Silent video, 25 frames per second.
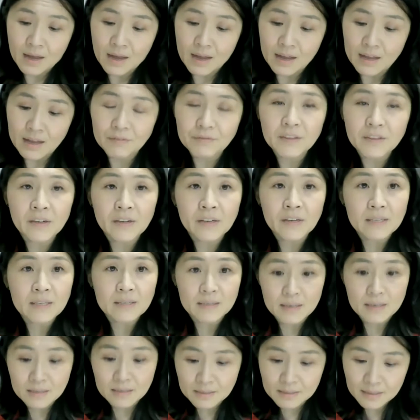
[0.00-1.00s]
If there
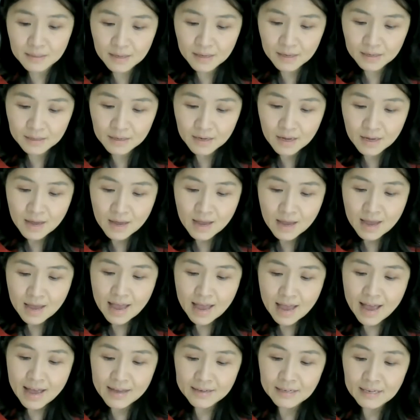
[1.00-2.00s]
existed
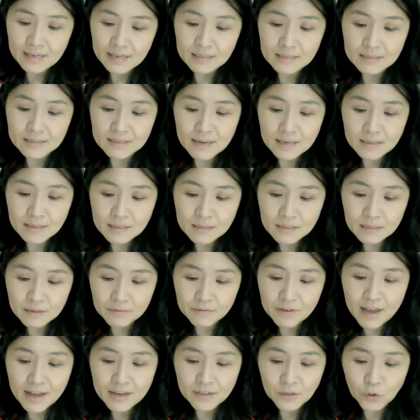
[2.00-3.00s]
an
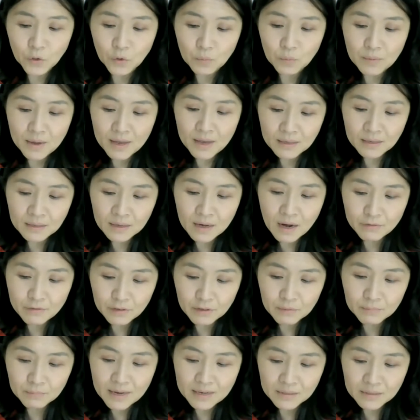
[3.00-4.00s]
extensive and humane
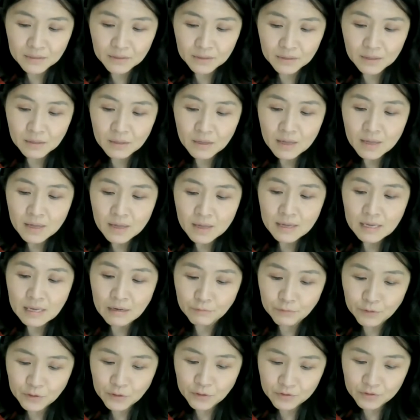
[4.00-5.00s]
governmental
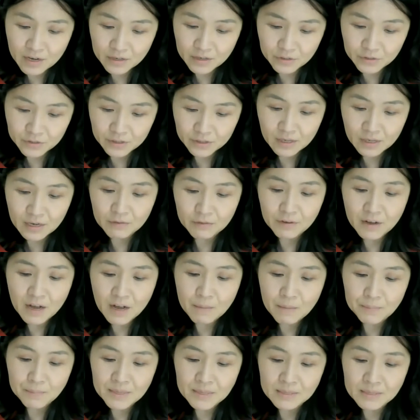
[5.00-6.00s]
infrastructure of
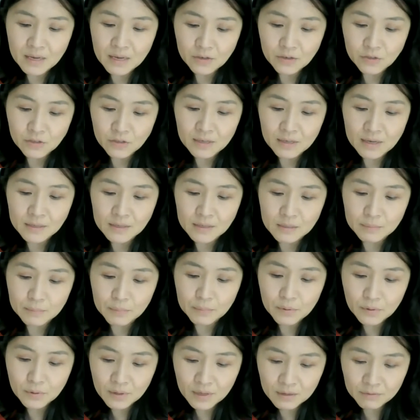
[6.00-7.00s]
compensation and
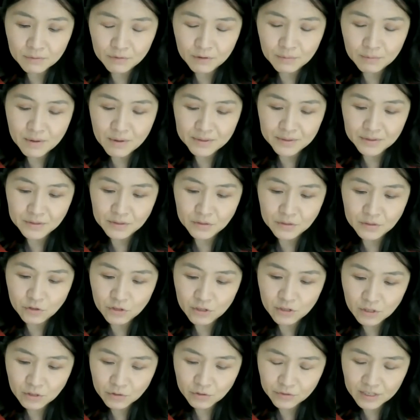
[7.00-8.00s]
support for mothers and
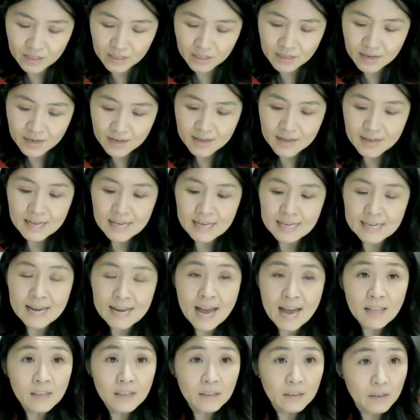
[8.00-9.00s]
children,
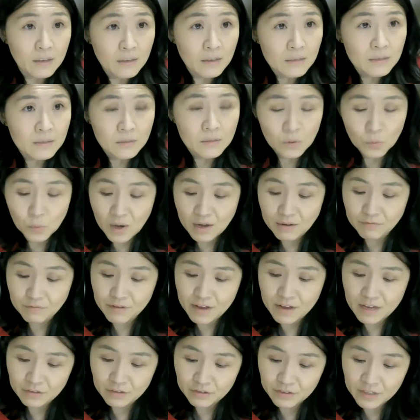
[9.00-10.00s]
analogous to what
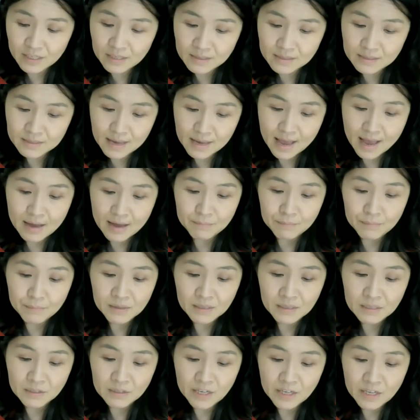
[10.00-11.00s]
veterans and
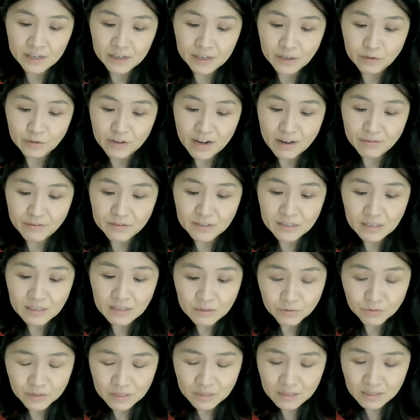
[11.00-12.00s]
military
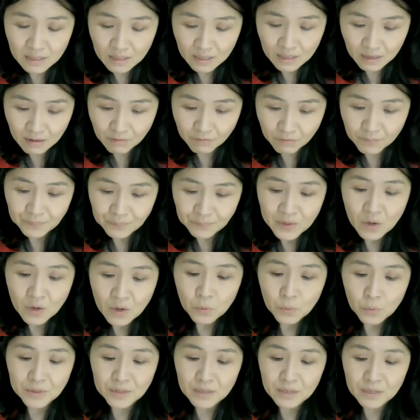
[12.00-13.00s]
draftees receive,
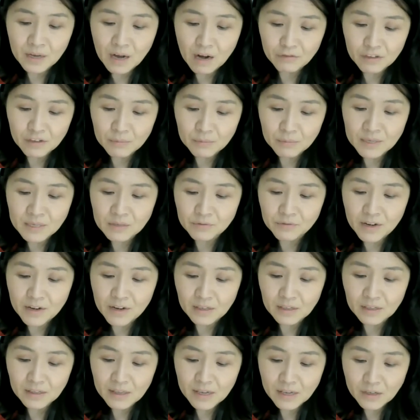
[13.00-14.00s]
would the government's
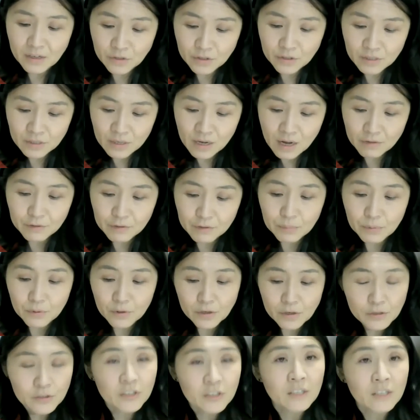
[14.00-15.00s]
regulation of
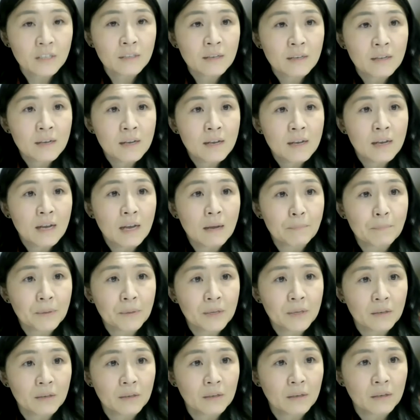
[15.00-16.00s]
abortion
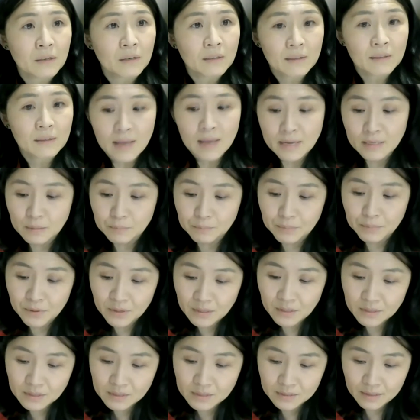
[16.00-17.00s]
appear less
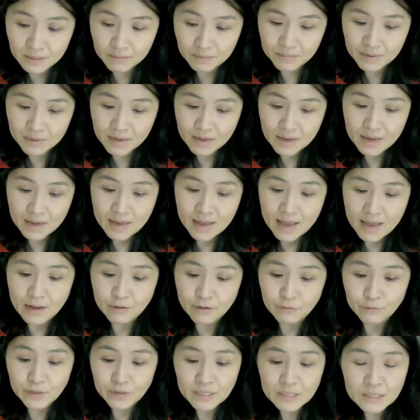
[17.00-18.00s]
burdensome
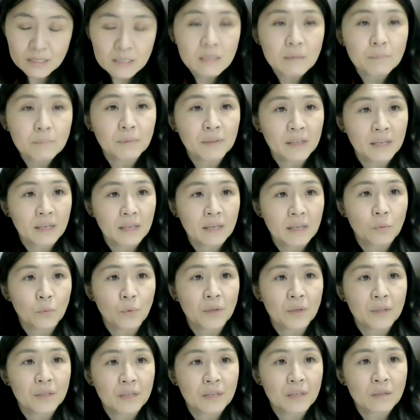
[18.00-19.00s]
and reasonably
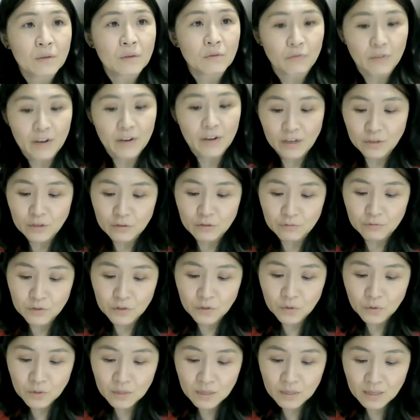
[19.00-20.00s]
within the range of
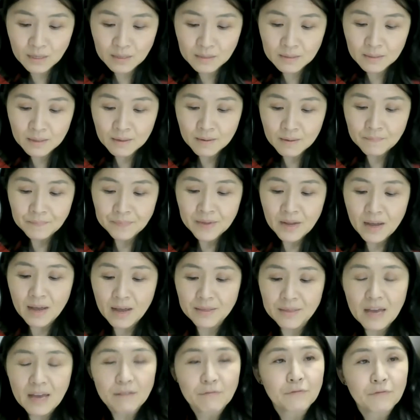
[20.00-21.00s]
duties
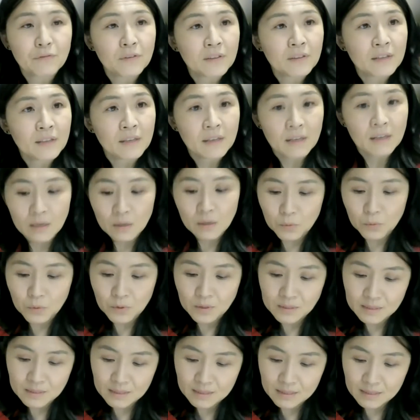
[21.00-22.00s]
that fully
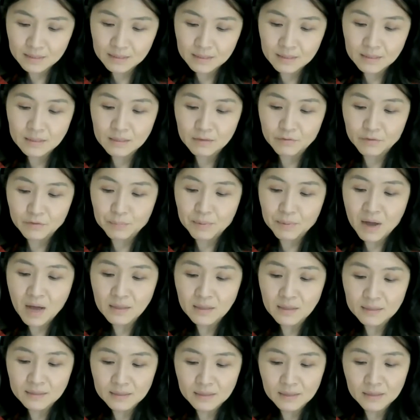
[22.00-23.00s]
equal citizens of a
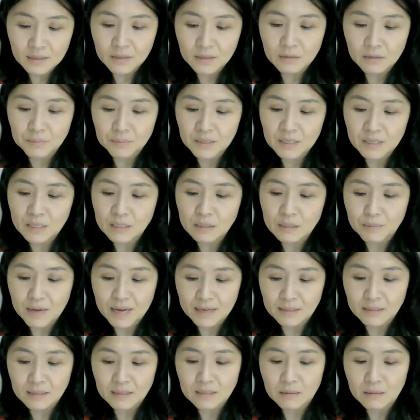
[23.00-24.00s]
polity could be
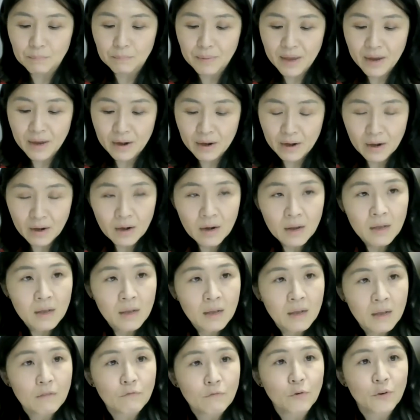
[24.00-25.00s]
expected to bear
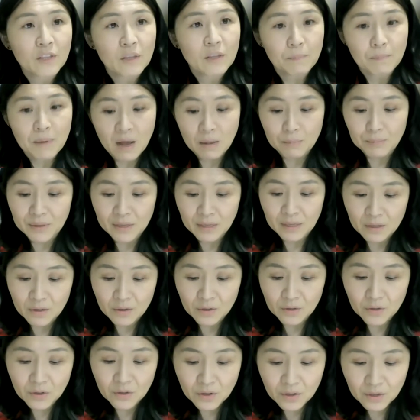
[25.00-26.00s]
for the public
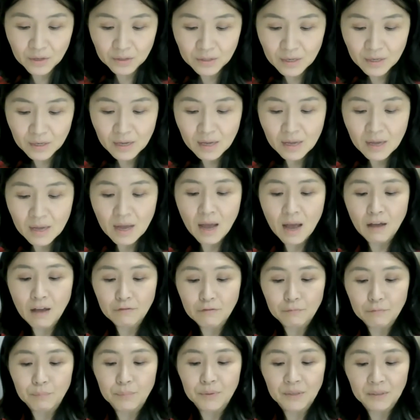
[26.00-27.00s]
good
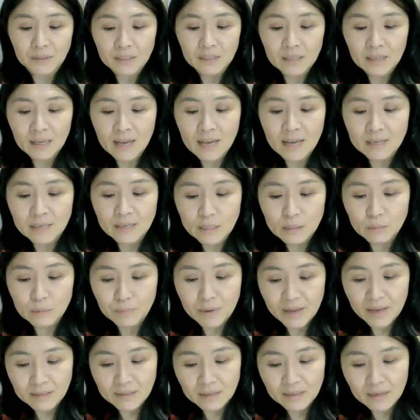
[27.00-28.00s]
of building and
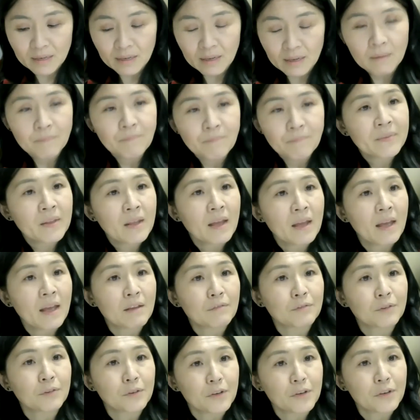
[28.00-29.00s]
expanding a
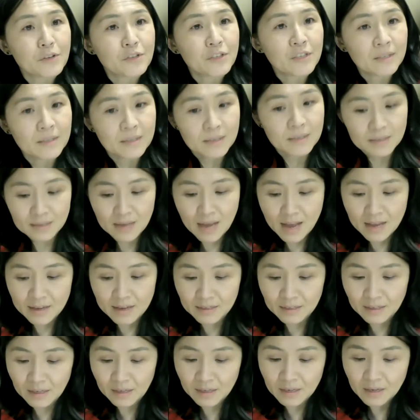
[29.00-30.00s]
flourishing
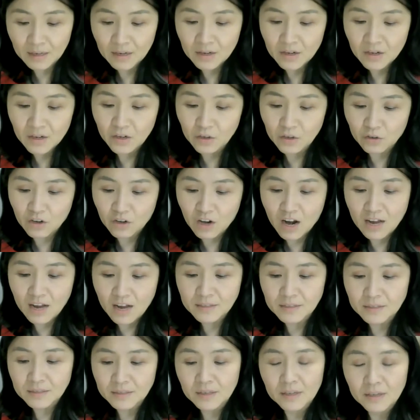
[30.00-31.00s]
society
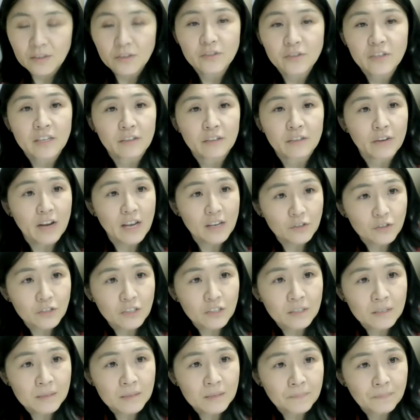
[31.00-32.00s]
across
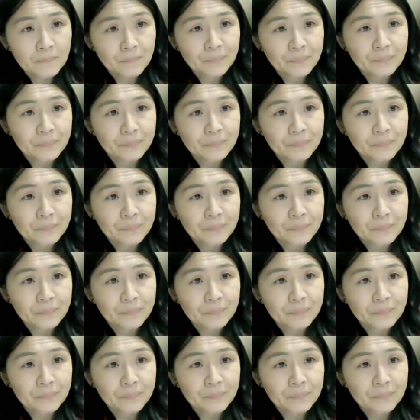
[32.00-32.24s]
generations.